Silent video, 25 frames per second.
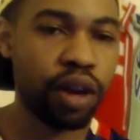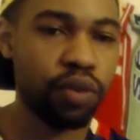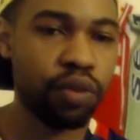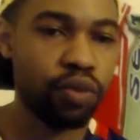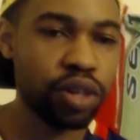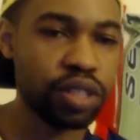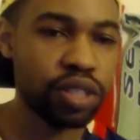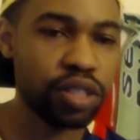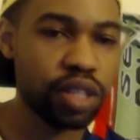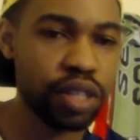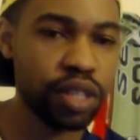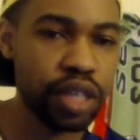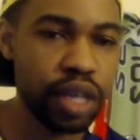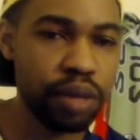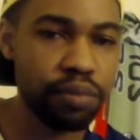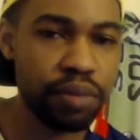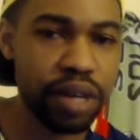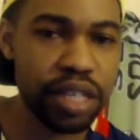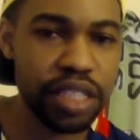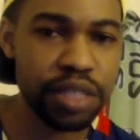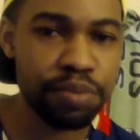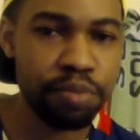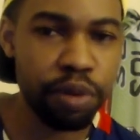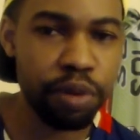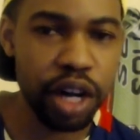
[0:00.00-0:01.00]
What's the team,
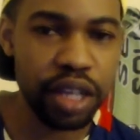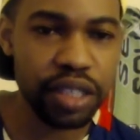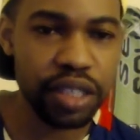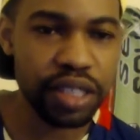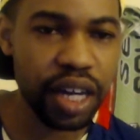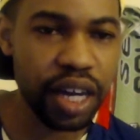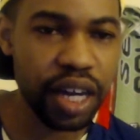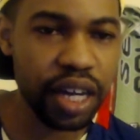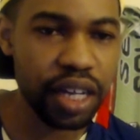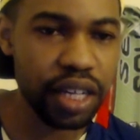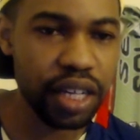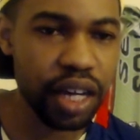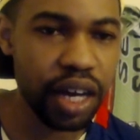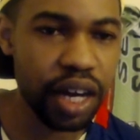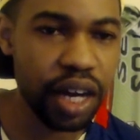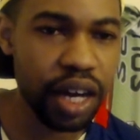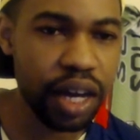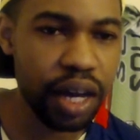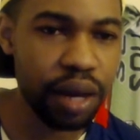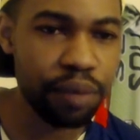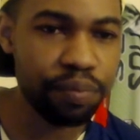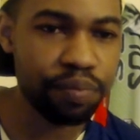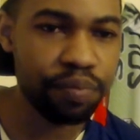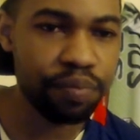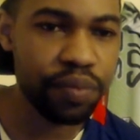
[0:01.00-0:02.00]
man?
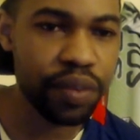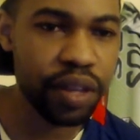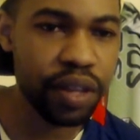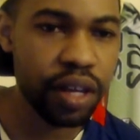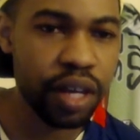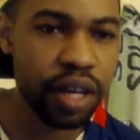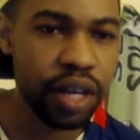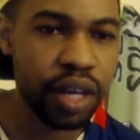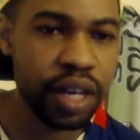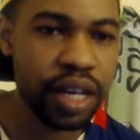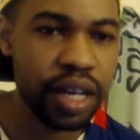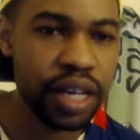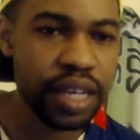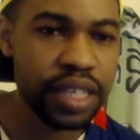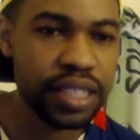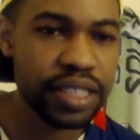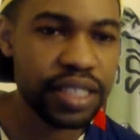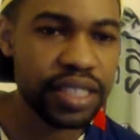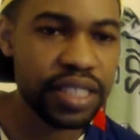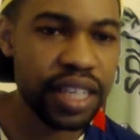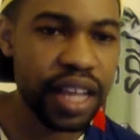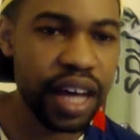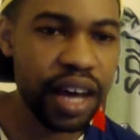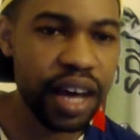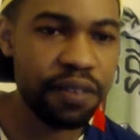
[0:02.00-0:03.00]
Spartak,
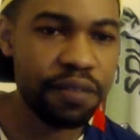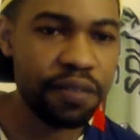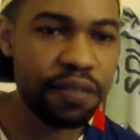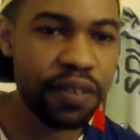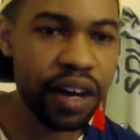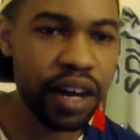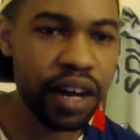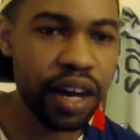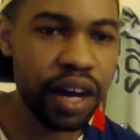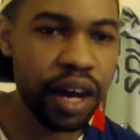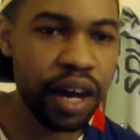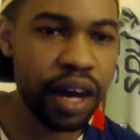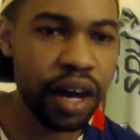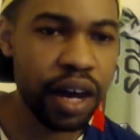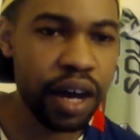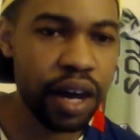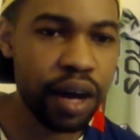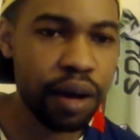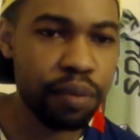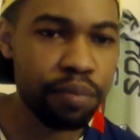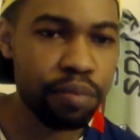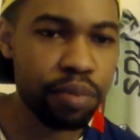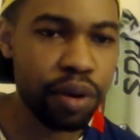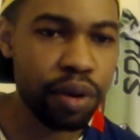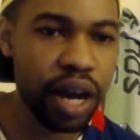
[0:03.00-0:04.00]
Slava
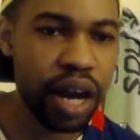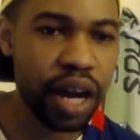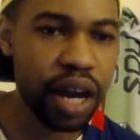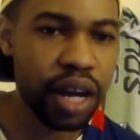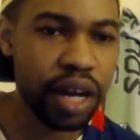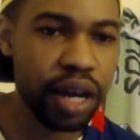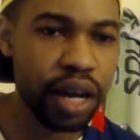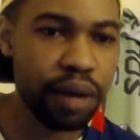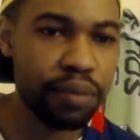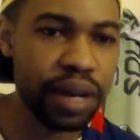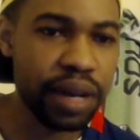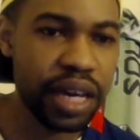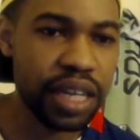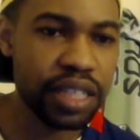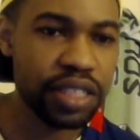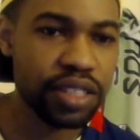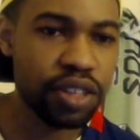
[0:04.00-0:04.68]
Praga, man.